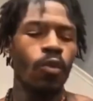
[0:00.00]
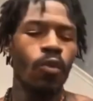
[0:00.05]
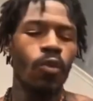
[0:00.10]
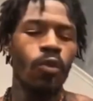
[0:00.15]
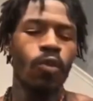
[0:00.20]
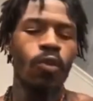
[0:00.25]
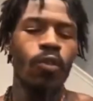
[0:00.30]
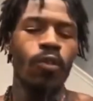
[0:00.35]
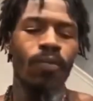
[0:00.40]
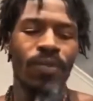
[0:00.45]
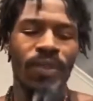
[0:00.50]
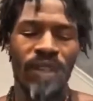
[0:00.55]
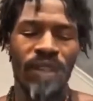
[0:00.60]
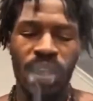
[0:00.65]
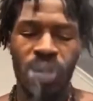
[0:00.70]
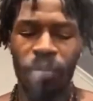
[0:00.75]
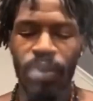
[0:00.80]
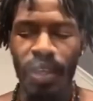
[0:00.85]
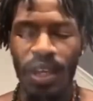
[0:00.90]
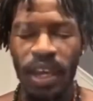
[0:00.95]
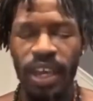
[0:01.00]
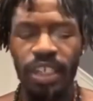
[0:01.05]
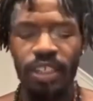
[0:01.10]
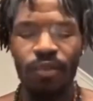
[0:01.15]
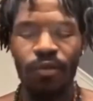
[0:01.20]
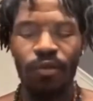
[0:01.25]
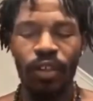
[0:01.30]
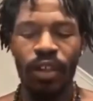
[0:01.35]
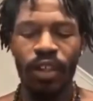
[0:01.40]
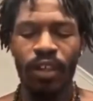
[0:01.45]
and the NBA is full
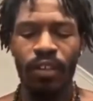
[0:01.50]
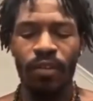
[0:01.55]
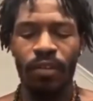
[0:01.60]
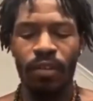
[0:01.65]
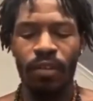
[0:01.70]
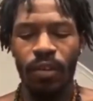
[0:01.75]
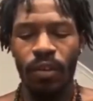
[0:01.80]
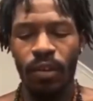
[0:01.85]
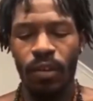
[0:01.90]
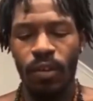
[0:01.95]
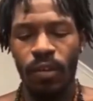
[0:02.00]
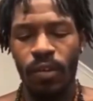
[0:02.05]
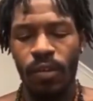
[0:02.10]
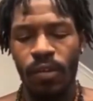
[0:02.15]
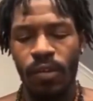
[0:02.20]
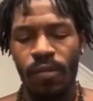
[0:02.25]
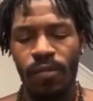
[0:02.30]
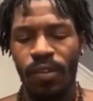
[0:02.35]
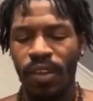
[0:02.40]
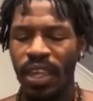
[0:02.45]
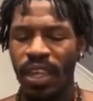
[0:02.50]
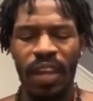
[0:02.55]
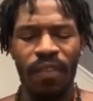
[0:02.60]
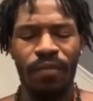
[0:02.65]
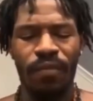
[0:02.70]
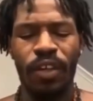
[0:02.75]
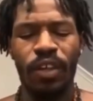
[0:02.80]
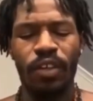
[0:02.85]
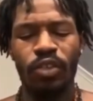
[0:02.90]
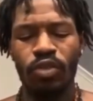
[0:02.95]
of NFL too,
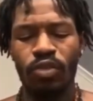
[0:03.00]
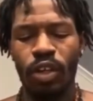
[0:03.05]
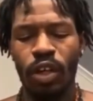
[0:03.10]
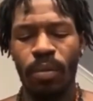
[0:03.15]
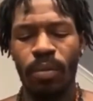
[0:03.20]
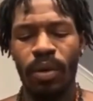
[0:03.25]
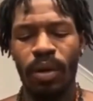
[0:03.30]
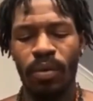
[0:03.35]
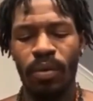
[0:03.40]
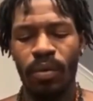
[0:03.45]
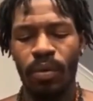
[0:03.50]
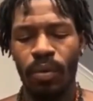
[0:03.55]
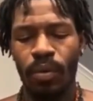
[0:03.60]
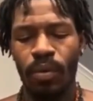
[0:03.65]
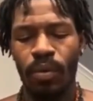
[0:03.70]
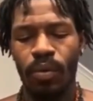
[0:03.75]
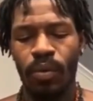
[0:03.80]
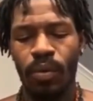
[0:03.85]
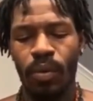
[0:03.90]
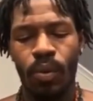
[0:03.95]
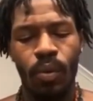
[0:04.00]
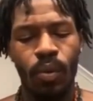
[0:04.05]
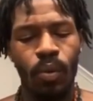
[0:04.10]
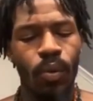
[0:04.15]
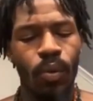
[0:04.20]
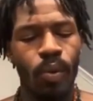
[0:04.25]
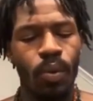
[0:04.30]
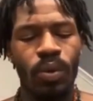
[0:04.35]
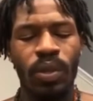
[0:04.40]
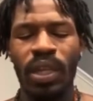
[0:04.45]
though, but
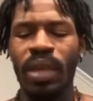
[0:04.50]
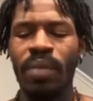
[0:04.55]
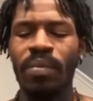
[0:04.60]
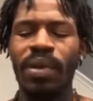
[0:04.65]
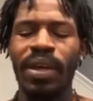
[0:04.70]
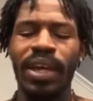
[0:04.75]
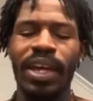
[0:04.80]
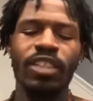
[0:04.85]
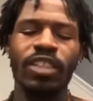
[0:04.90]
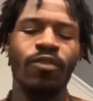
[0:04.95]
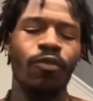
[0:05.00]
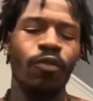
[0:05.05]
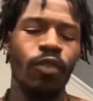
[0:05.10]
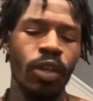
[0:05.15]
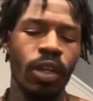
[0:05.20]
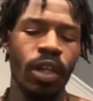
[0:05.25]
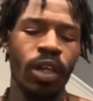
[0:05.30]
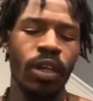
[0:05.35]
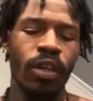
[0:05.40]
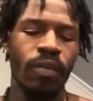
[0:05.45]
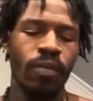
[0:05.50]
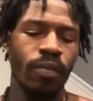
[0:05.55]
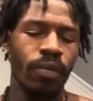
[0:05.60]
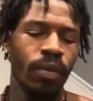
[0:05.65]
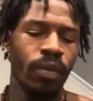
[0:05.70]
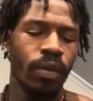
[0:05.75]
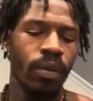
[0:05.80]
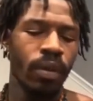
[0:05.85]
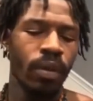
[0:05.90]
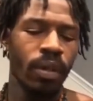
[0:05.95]
the NBA is full of
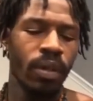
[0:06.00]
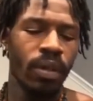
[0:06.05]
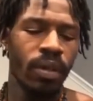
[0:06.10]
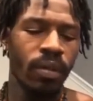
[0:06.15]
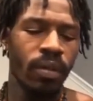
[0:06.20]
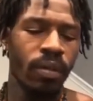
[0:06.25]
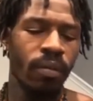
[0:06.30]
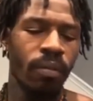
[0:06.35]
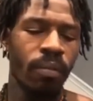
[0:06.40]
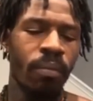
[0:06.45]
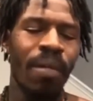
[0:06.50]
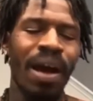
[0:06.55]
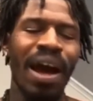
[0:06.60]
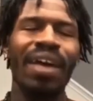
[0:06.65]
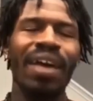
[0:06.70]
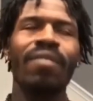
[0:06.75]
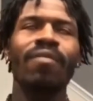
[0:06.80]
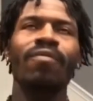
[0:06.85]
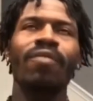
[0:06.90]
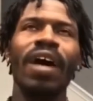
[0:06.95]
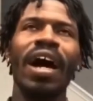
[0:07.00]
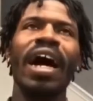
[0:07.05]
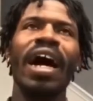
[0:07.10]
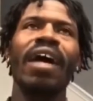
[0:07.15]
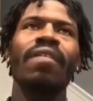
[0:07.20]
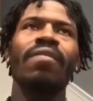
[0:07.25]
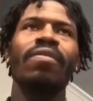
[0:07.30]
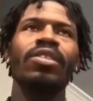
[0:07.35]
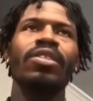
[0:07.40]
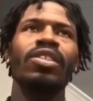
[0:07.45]
Mach 5
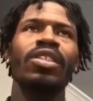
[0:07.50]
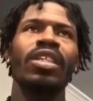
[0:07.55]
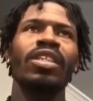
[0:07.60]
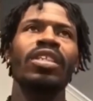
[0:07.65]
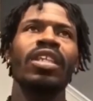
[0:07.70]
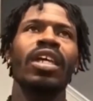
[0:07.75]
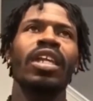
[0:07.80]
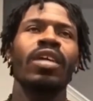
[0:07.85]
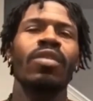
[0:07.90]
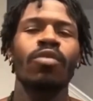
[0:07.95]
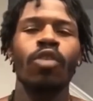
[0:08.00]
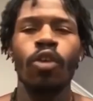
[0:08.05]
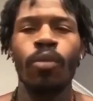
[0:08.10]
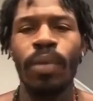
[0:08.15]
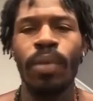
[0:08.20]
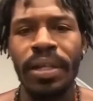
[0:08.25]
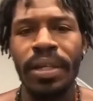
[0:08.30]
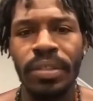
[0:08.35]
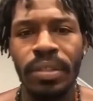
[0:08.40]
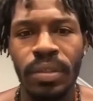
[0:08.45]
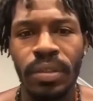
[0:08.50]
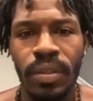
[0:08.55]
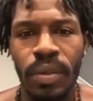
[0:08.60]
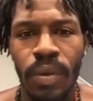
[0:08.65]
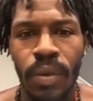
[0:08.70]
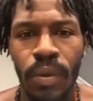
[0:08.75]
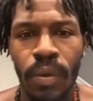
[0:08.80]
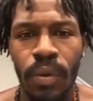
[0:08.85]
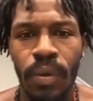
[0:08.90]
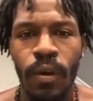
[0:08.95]
synthetic robots.
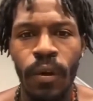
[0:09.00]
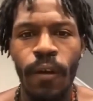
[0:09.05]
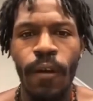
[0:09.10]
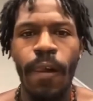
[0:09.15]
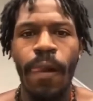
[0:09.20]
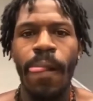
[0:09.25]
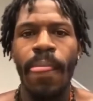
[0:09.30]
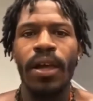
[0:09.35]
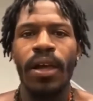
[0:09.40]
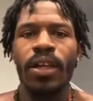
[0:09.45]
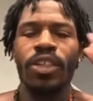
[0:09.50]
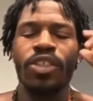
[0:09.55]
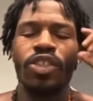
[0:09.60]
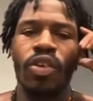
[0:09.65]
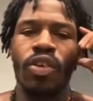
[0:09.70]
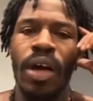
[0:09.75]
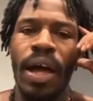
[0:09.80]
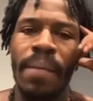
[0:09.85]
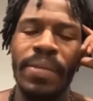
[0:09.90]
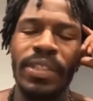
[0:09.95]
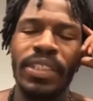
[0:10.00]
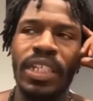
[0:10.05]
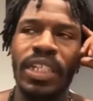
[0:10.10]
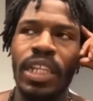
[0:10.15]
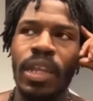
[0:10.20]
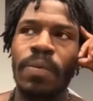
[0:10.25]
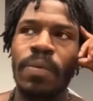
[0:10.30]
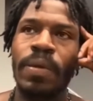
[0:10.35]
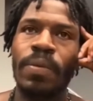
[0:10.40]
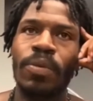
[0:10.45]
So I've been telling people
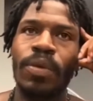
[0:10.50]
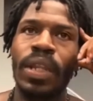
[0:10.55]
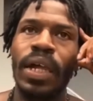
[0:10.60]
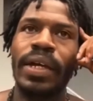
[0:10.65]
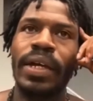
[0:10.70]
like,